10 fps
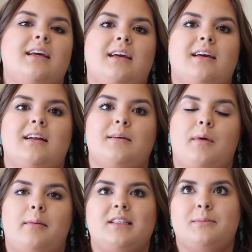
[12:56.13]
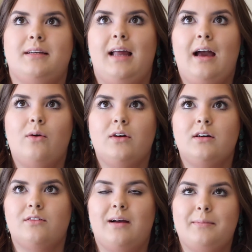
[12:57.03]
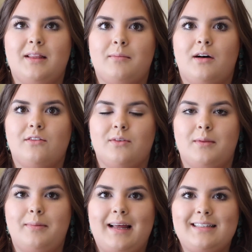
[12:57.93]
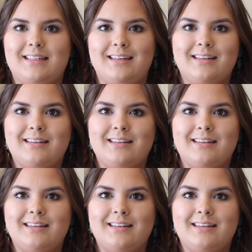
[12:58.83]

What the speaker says: and I probably spent an hour unwrapping them all from the plastic.